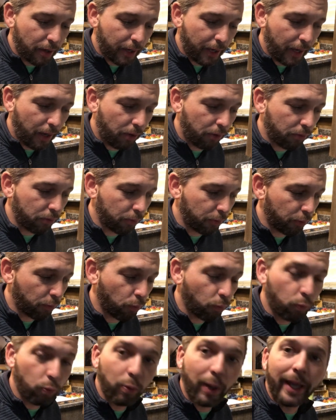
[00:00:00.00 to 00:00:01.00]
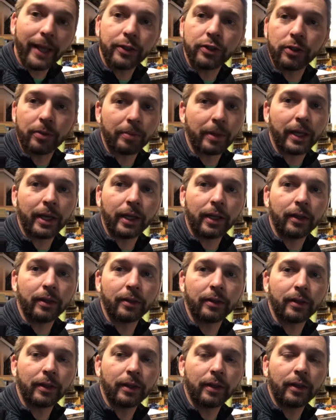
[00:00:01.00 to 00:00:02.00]
out with way too many,
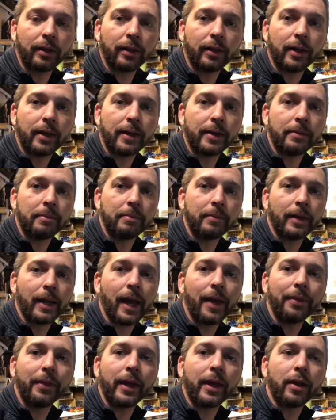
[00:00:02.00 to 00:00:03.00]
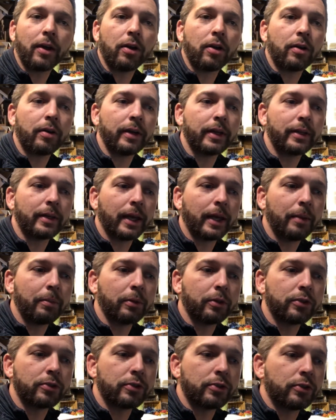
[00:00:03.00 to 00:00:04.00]
and they aren't able
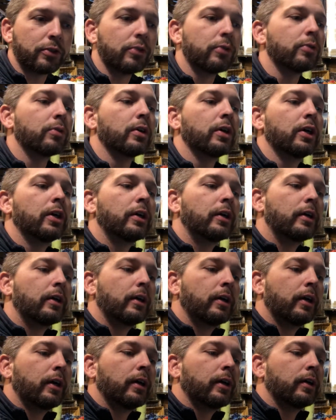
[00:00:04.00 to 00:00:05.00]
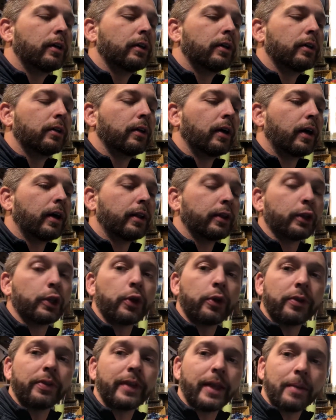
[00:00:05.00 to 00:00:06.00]
to
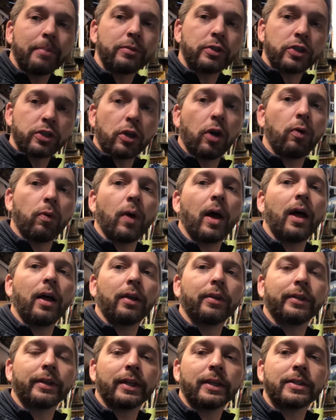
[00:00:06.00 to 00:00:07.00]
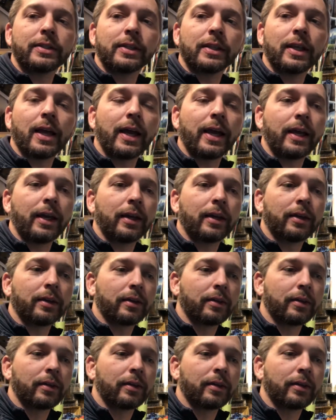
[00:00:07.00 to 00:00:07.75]
learn them so well that it's like,